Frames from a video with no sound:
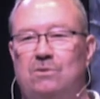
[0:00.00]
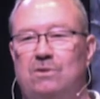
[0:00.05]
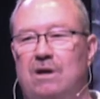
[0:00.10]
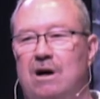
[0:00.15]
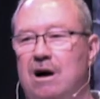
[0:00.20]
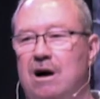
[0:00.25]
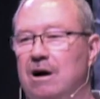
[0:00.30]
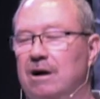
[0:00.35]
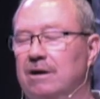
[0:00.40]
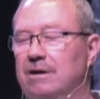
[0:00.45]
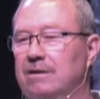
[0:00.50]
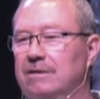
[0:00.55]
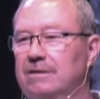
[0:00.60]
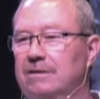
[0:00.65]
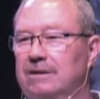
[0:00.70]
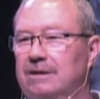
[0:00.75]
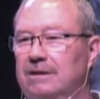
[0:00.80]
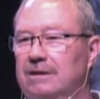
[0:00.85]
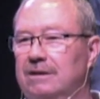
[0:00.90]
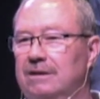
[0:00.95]
long,
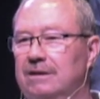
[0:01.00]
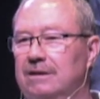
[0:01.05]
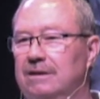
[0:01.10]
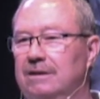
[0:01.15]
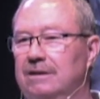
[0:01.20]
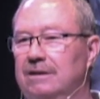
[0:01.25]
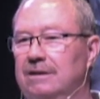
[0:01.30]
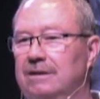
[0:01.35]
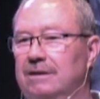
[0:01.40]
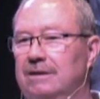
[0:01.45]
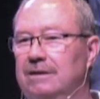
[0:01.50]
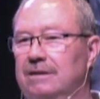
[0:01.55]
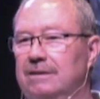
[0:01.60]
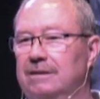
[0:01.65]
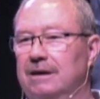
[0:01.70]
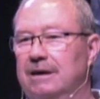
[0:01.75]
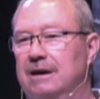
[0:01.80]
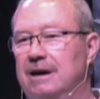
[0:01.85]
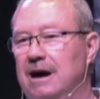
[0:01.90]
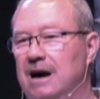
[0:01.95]

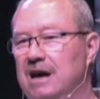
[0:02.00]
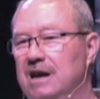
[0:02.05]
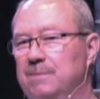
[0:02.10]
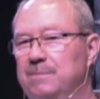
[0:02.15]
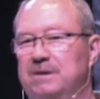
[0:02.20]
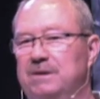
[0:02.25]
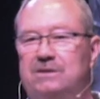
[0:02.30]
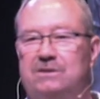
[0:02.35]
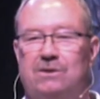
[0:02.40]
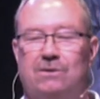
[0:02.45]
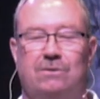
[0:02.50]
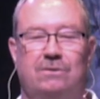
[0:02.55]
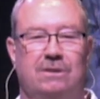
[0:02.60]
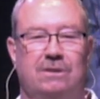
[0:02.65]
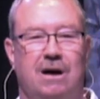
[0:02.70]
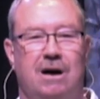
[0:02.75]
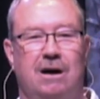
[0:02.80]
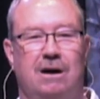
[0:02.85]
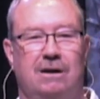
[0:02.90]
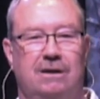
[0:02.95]
the economy so
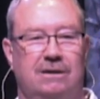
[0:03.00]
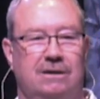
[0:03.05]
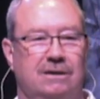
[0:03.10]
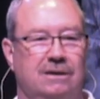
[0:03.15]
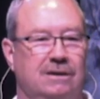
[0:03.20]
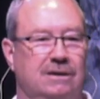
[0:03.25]
long,